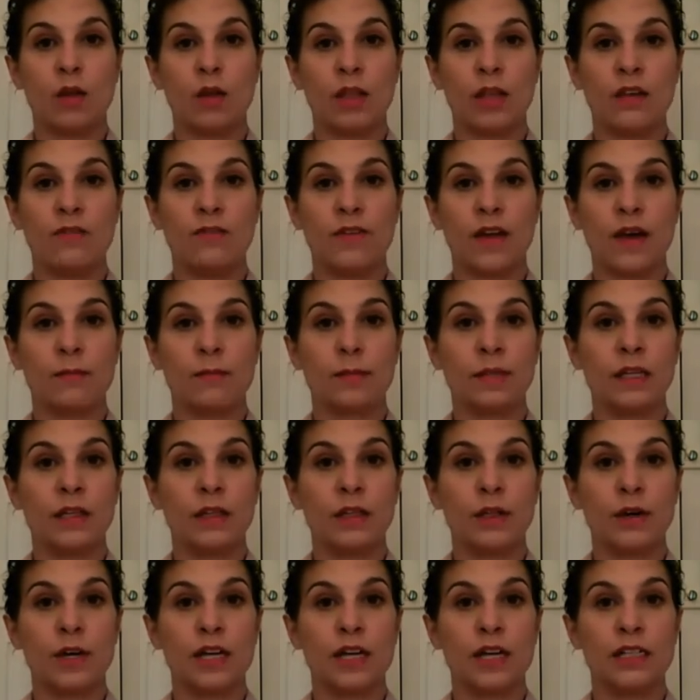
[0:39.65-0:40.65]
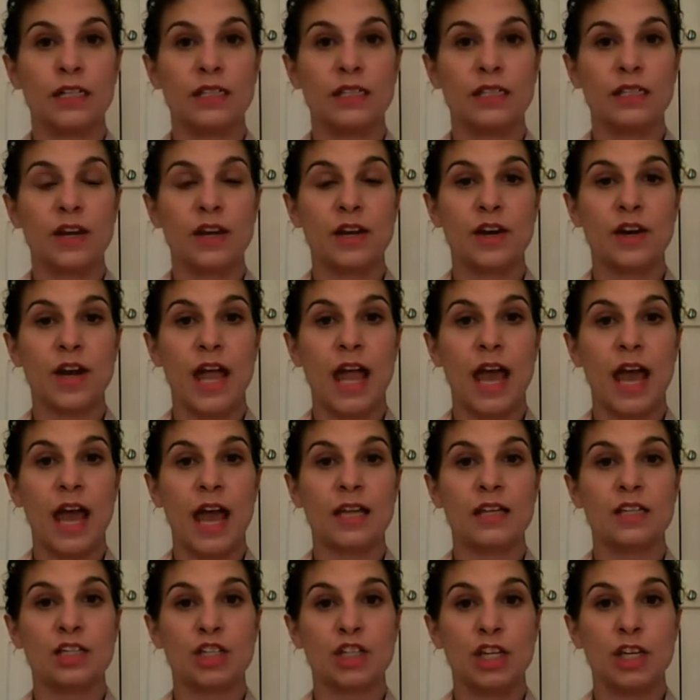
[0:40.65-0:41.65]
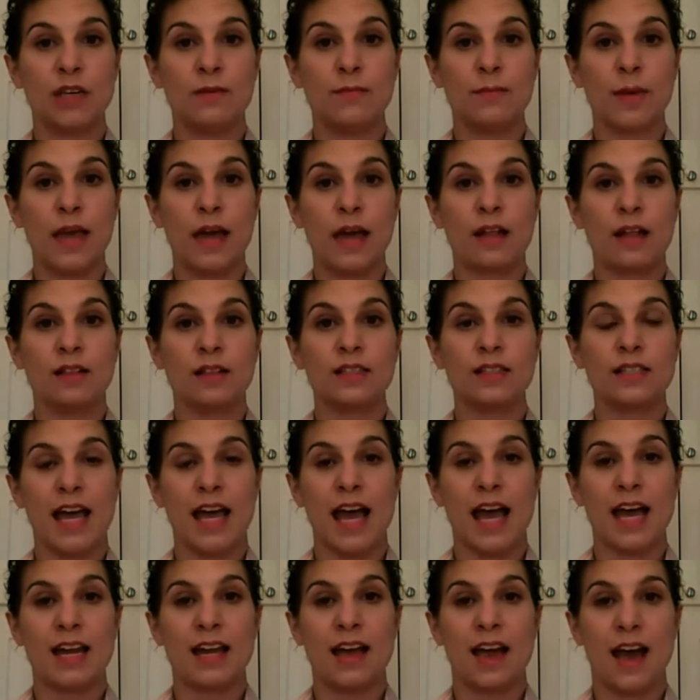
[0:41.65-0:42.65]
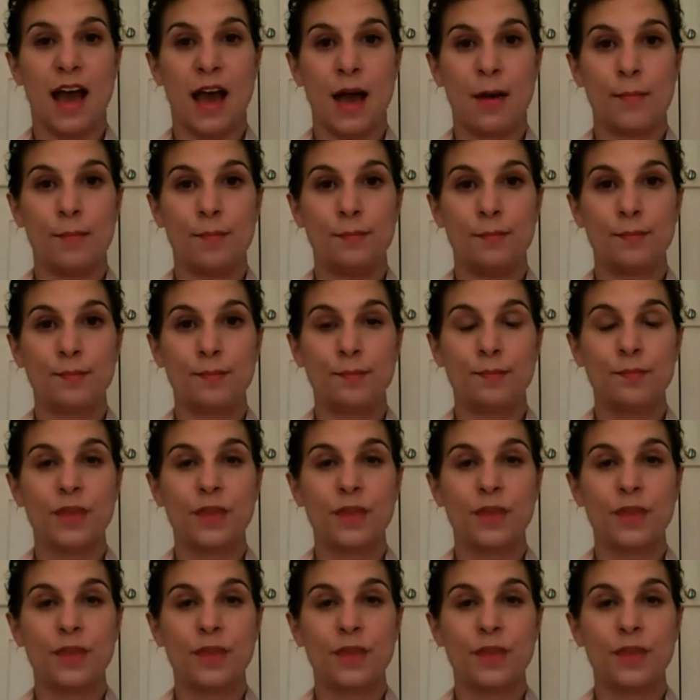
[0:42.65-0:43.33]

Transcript: holyfamilylearningcenter@gmail.com.